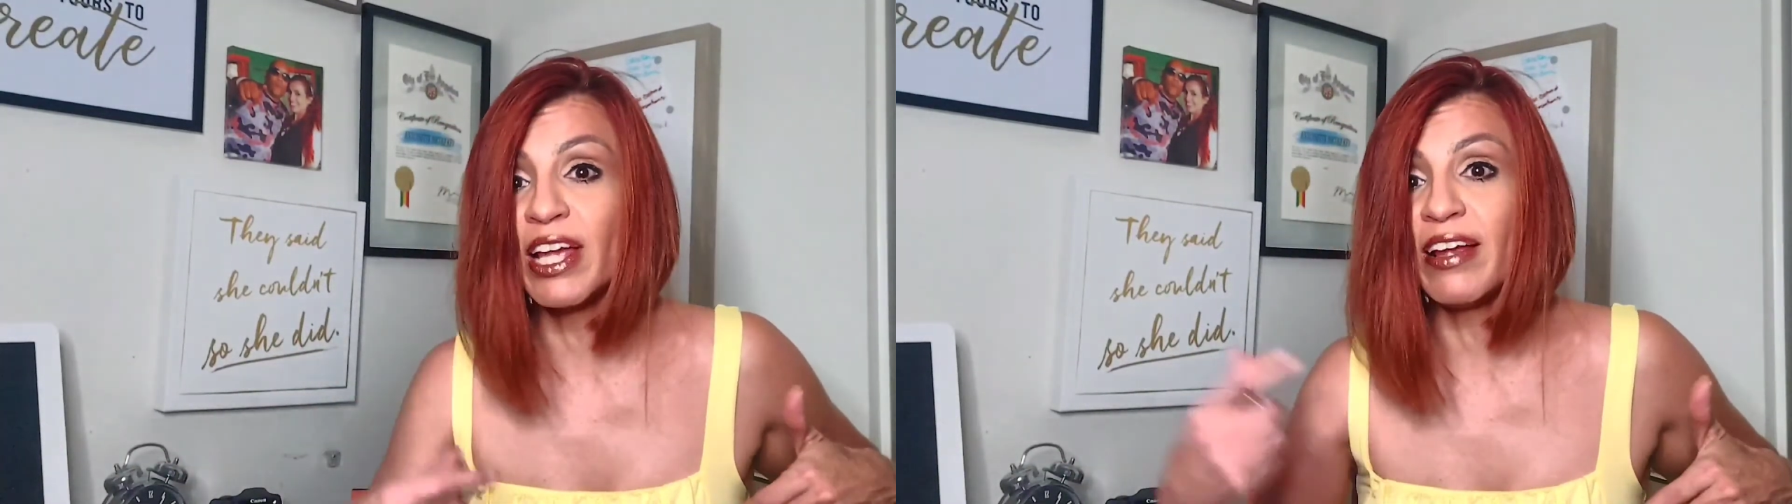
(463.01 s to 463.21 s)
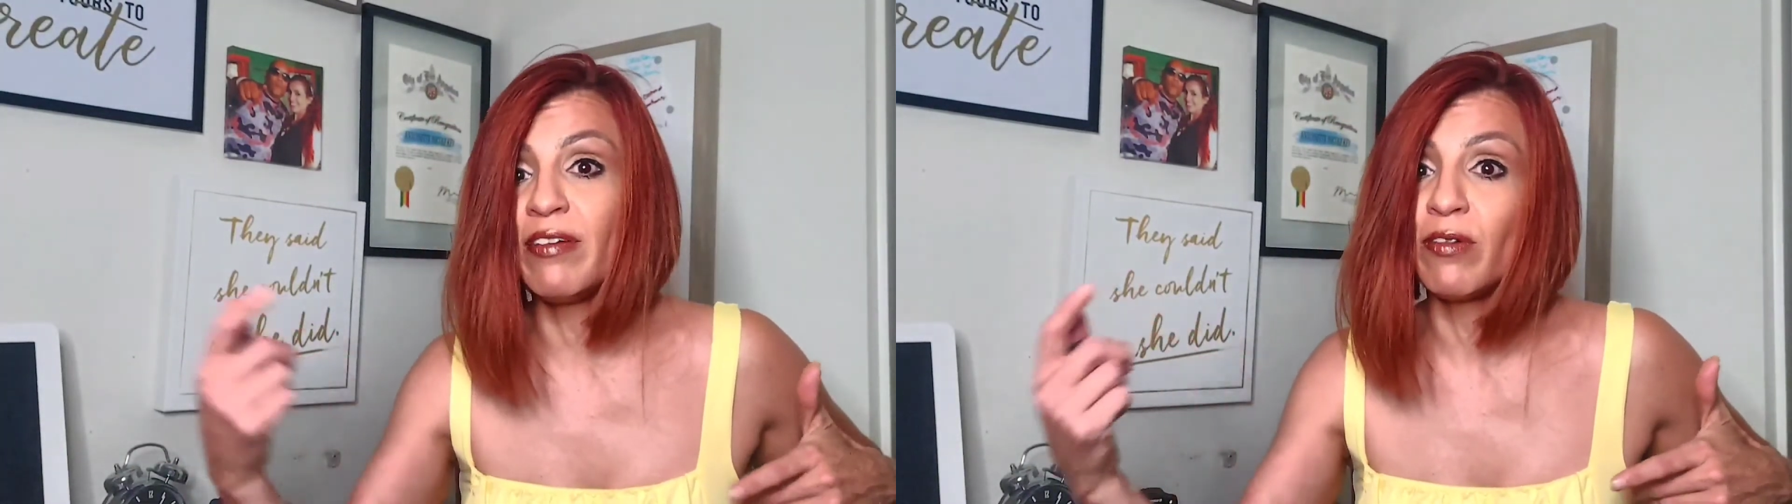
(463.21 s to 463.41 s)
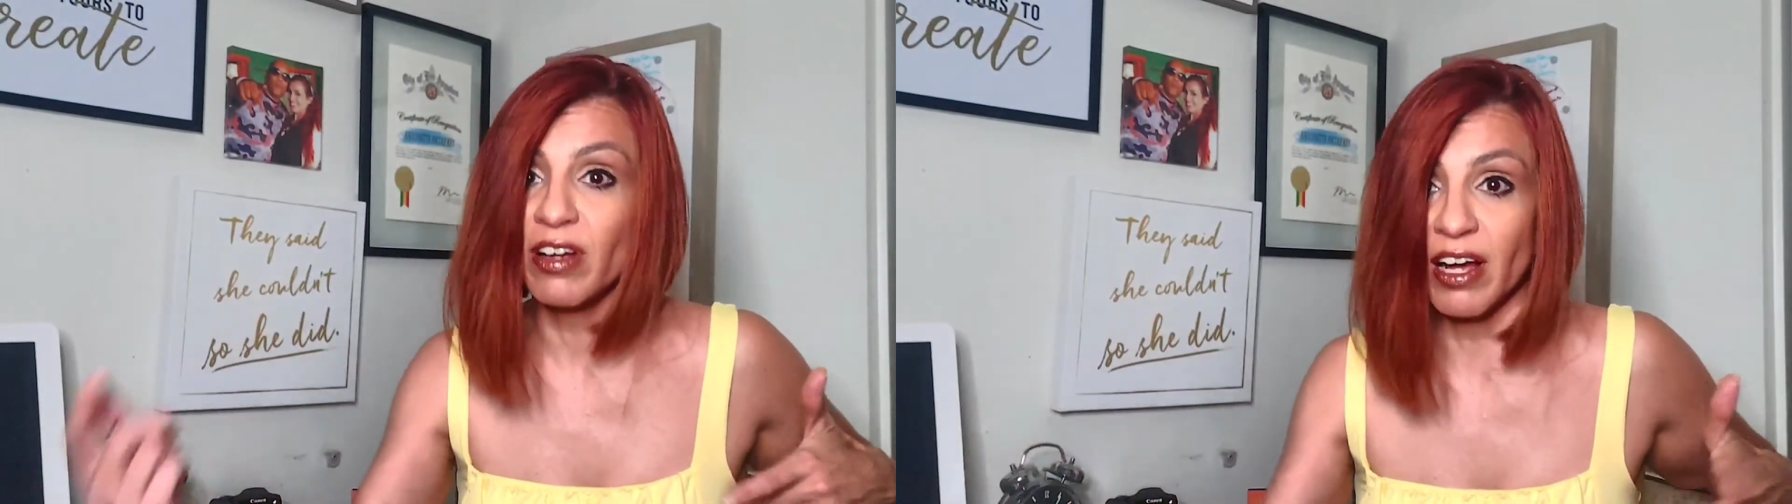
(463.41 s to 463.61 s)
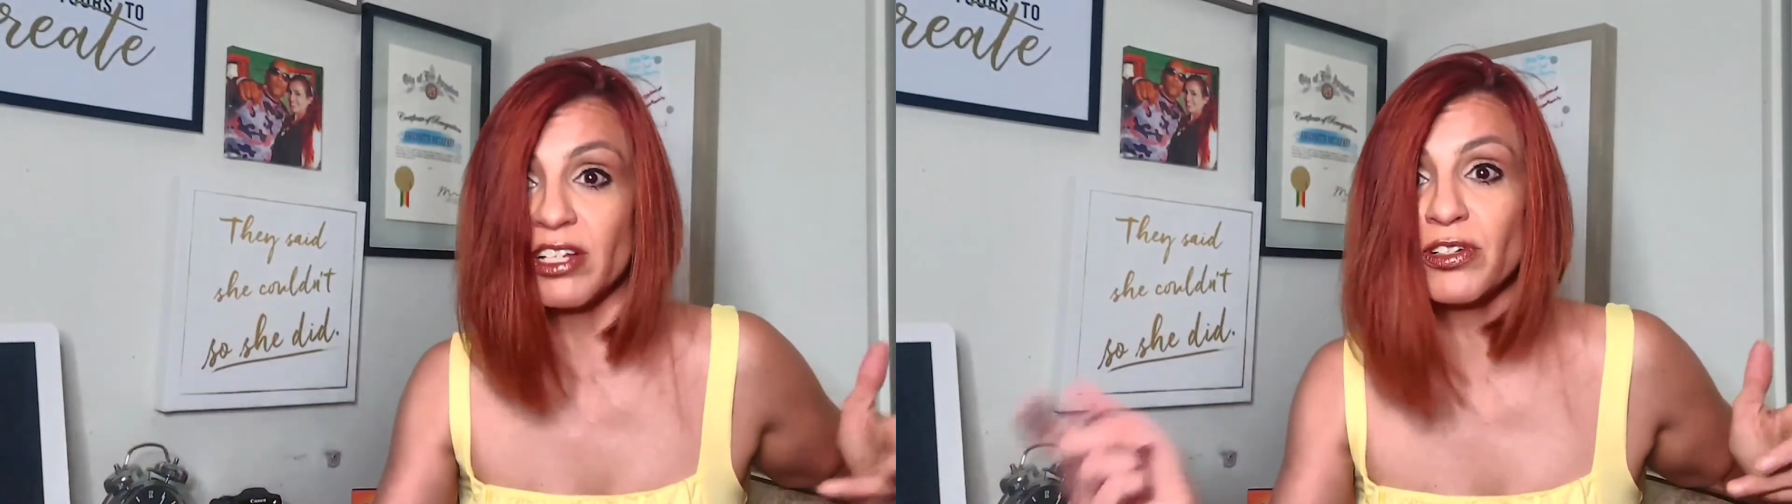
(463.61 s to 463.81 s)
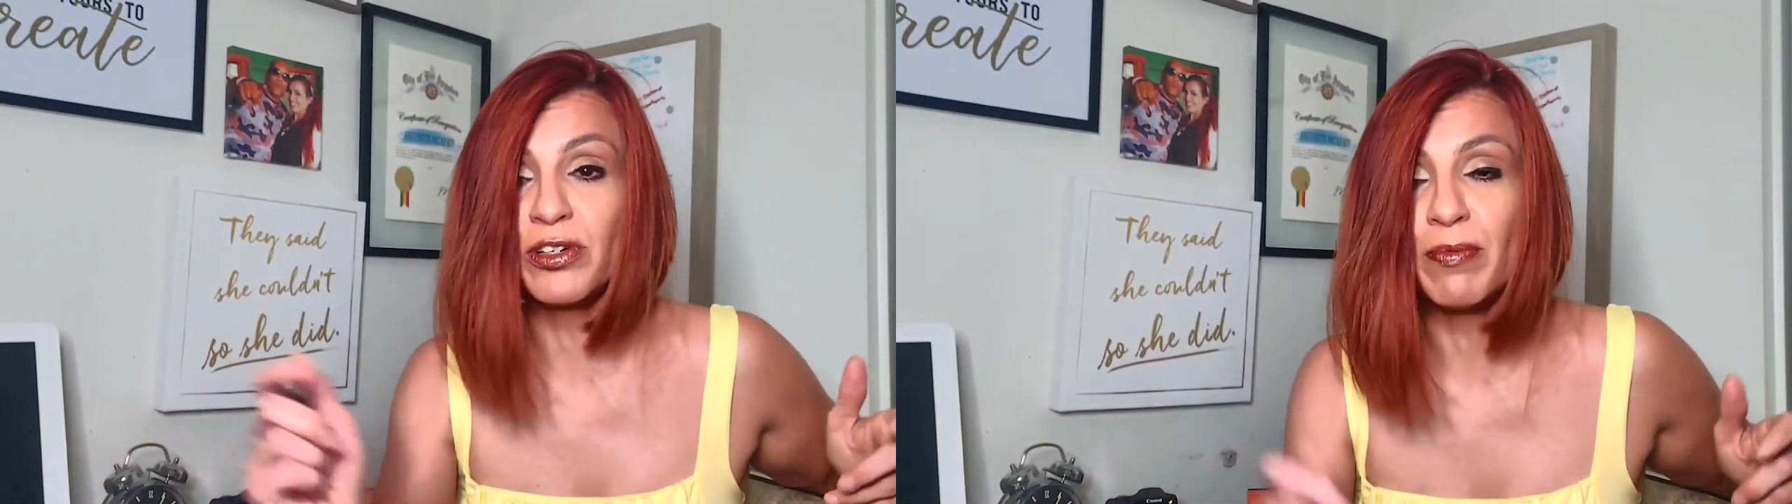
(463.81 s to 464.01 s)
they
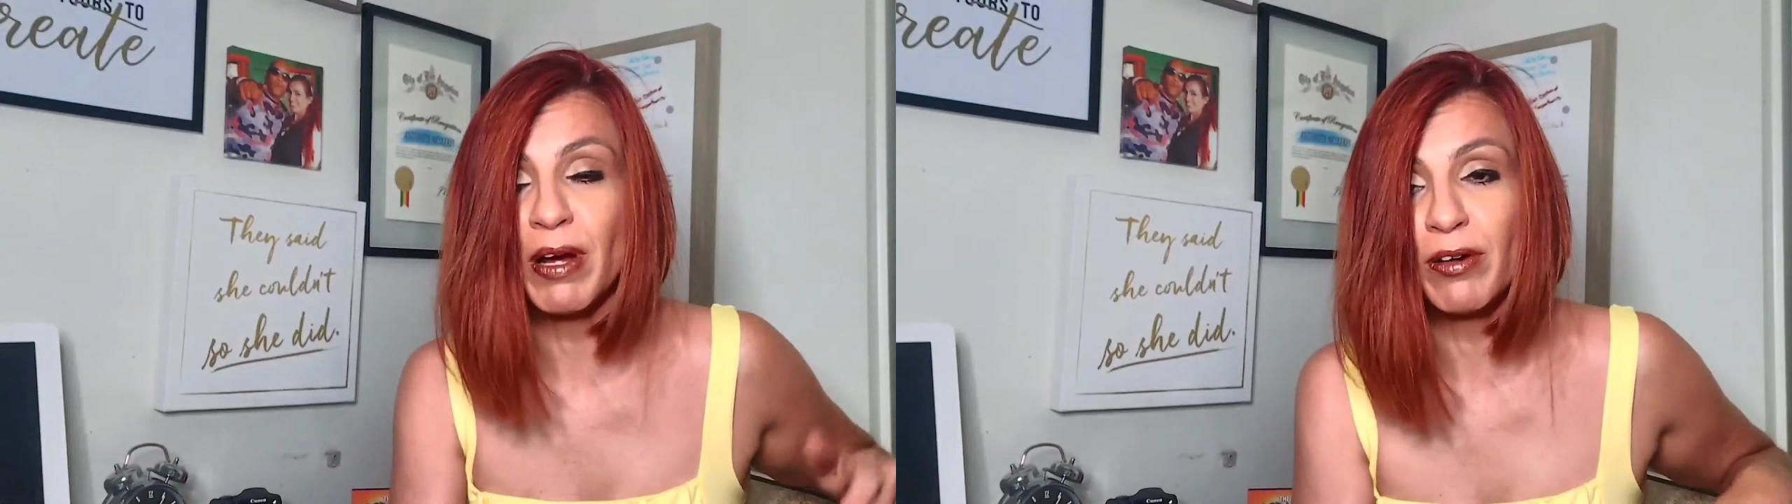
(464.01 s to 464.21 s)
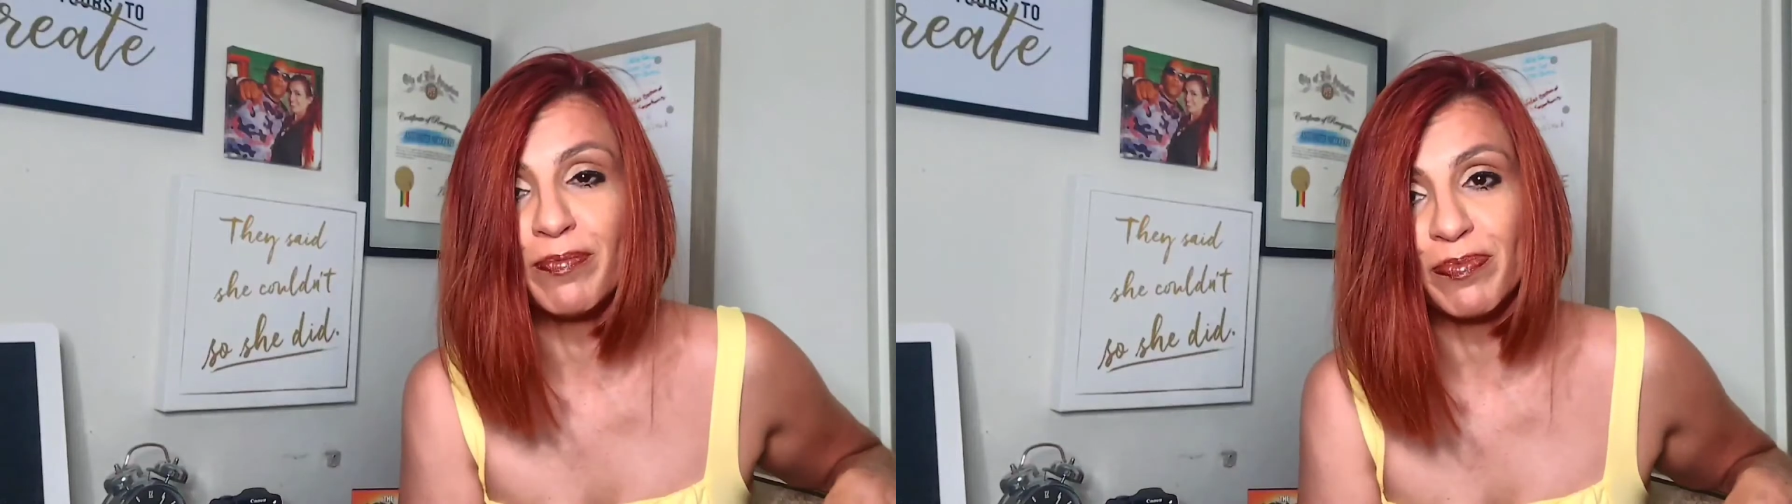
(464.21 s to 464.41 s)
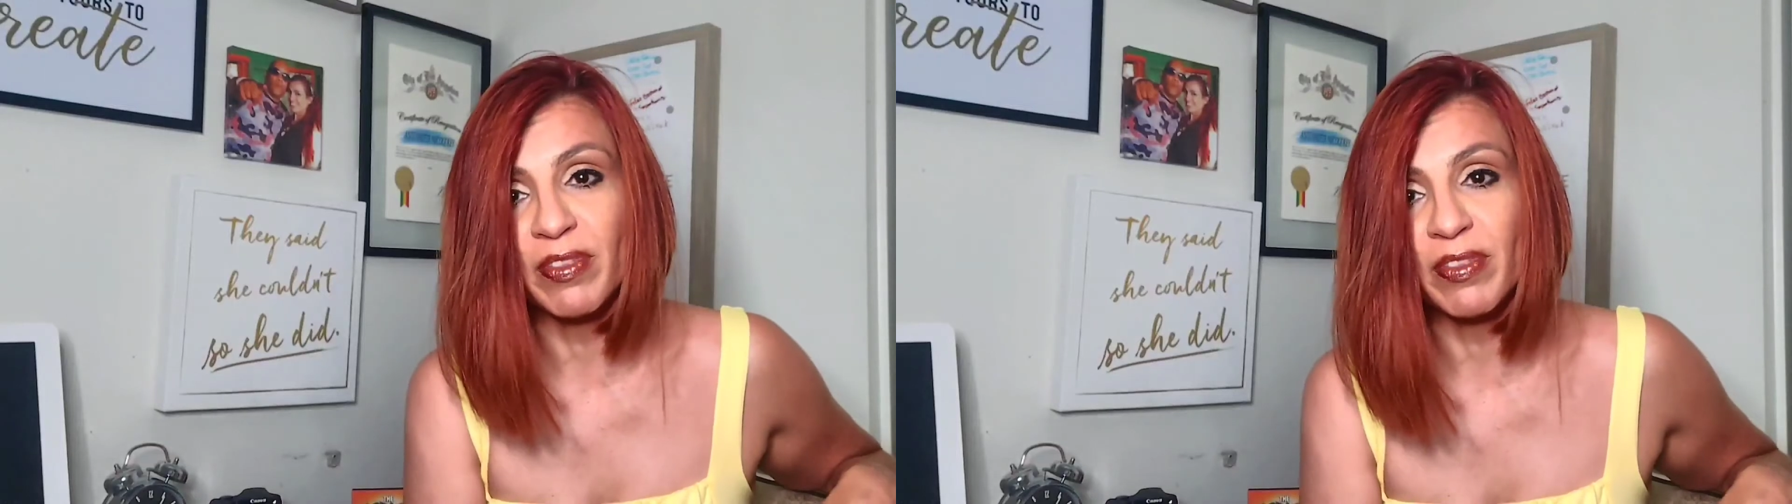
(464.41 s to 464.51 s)
got screwed about.